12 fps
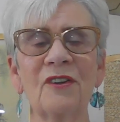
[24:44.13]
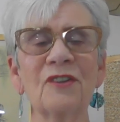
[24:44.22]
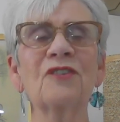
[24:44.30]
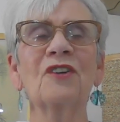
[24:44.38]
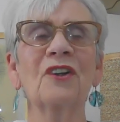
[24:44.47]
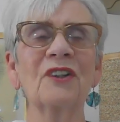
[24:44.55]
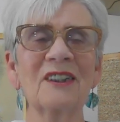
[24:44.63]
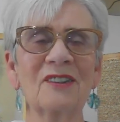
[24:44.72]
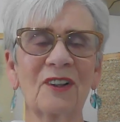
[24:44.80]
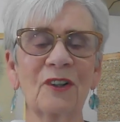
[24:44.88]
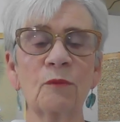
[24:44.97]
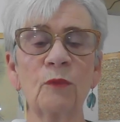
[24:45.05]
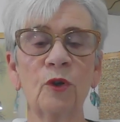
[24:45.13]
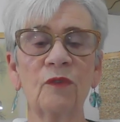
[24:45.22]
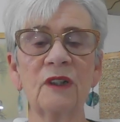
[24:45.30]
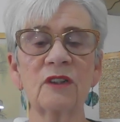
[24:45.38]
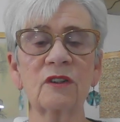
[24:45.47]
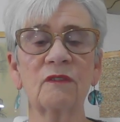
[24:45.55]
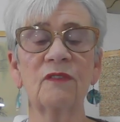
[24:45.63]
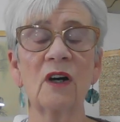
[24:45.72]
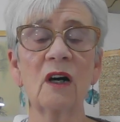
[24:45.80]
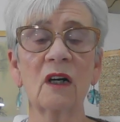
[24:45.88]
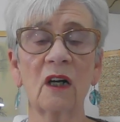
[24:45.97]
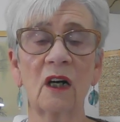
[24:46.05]
the sun is going to move into
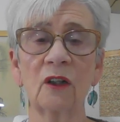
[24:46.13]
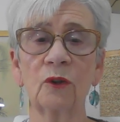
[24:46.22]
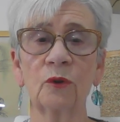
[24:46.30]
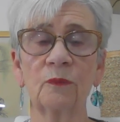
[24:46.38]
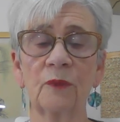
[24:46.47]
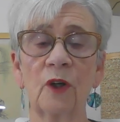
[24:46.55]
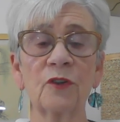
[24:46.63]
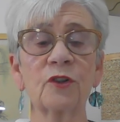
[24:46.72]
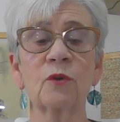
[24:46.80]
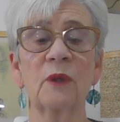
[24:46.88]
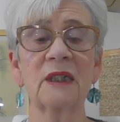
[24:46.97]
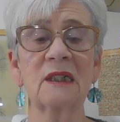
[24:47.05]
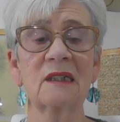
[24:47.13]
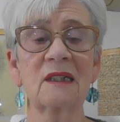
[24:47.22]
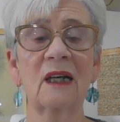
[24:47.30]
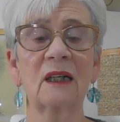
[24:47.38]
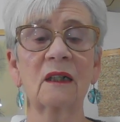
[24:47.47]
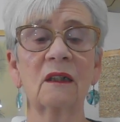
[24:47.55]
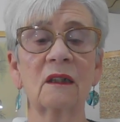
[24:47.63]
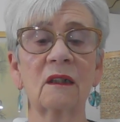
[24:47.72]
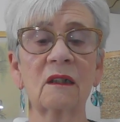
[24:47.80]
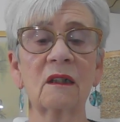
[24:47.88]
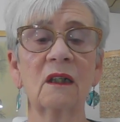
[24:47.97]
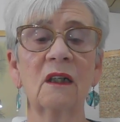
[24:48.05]
Virgo on the
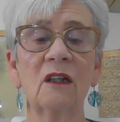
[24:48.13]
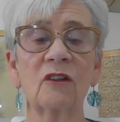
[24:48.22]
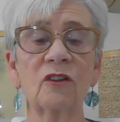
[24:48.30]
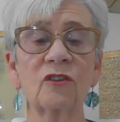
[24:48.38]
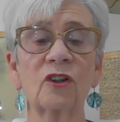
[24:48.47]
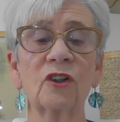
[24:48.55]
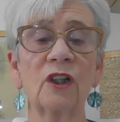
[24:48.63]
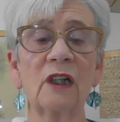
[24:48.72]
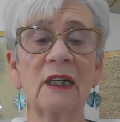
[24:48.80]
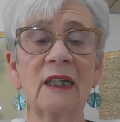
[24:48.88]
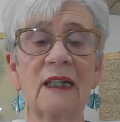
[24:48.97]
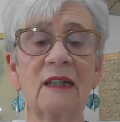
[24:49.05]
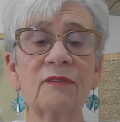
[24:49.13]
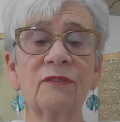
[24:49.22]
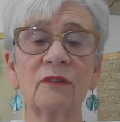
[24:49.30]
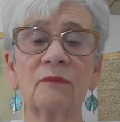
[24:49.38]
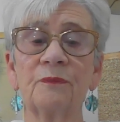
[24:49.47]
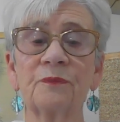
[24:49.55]
22nd. So it's going to leave